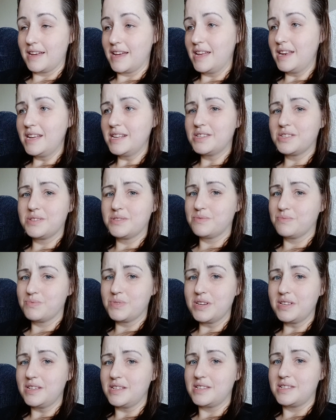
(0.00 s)
And it's
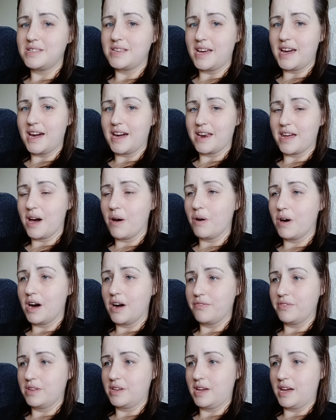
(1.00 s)
really sad how
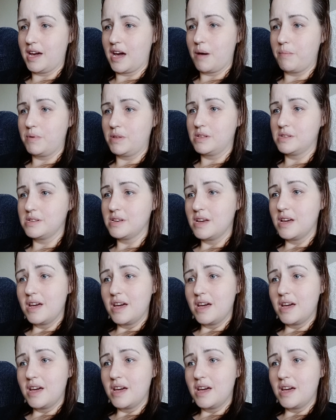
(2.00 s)
often it happens.